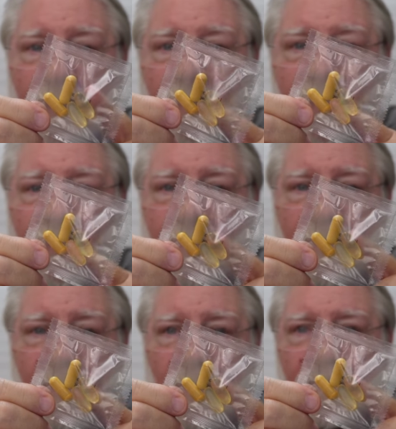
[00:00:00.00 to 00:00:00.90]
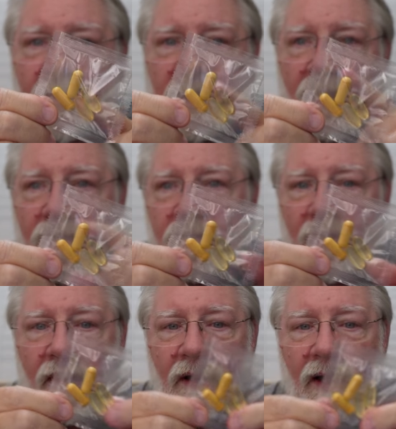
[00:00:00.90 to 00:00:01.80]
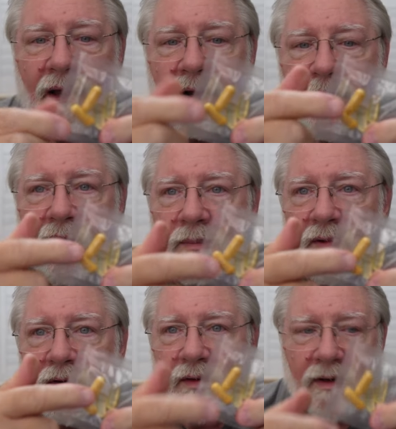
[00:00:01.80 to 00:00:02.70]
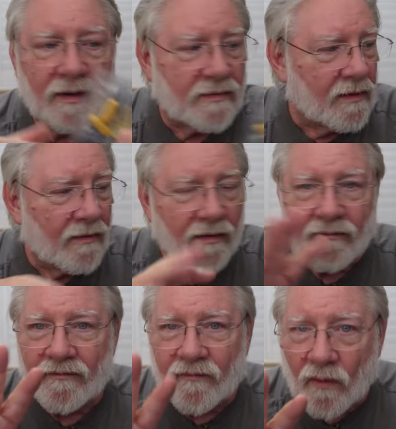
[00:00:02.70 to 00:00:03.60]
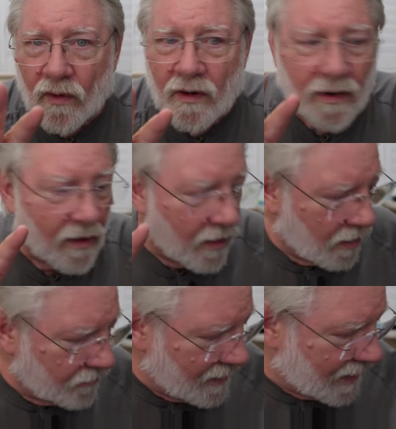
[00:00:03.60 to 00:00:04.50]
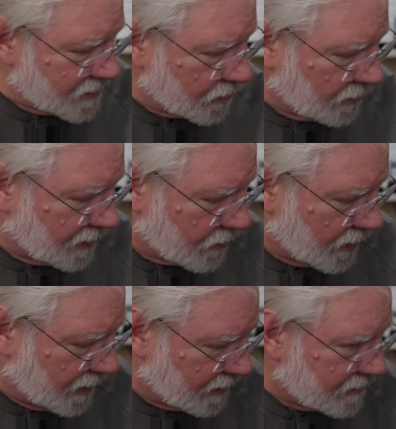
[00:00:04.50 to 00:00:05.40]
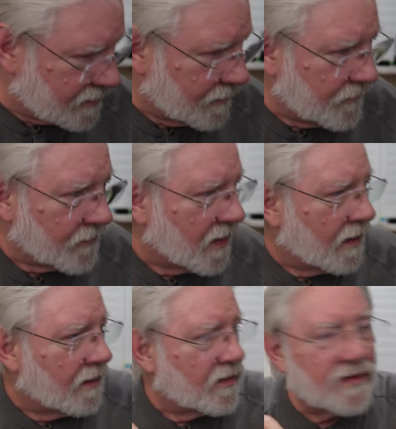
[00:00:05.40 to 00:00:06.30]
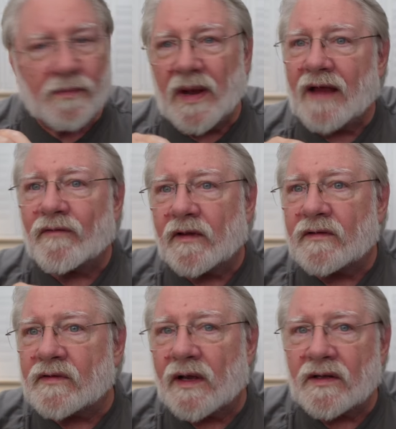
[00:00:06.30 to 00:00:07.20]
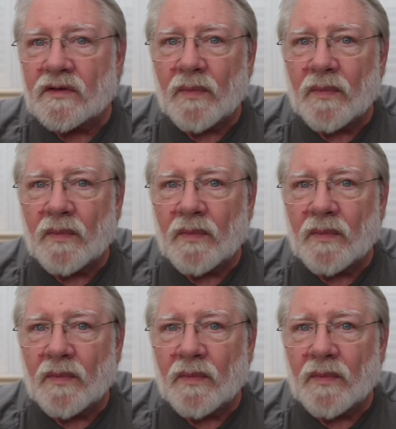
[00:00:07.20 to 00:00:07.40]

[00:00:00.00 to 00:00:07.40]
You got 2 of these and a couple of these. 4 all natural ingredients. There's a pamphlet inside this